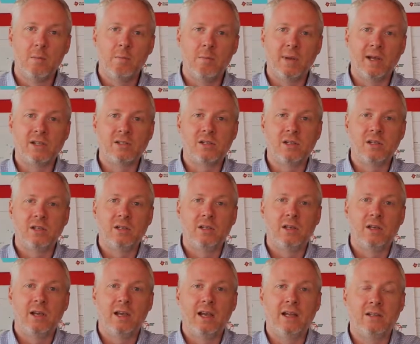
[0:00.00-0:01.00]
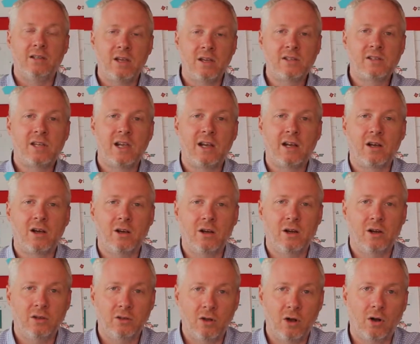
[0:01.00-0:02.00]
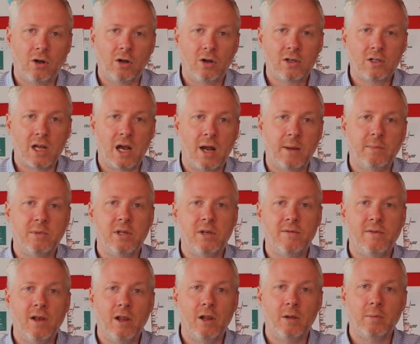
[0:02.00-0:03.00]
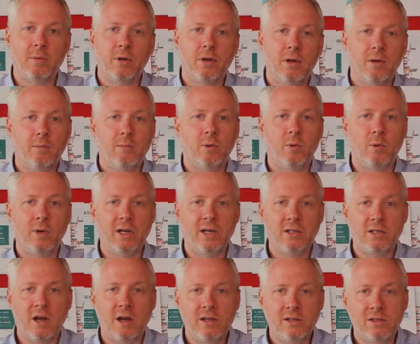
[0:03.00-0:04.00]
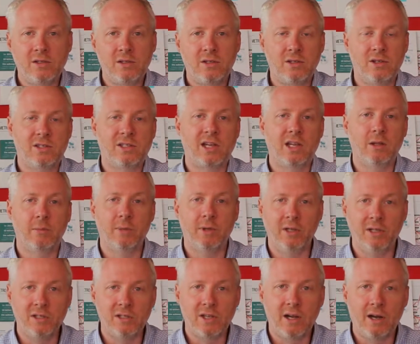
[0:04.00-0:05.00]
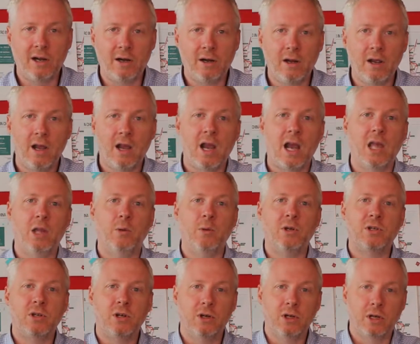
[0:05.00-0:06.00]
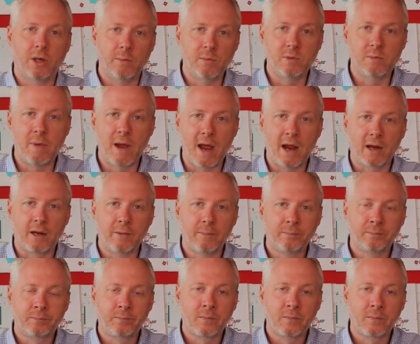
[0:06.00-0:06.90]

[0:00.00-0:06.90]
because it does take a longer time to develop. But when it does, the scalability is there and the return comes back.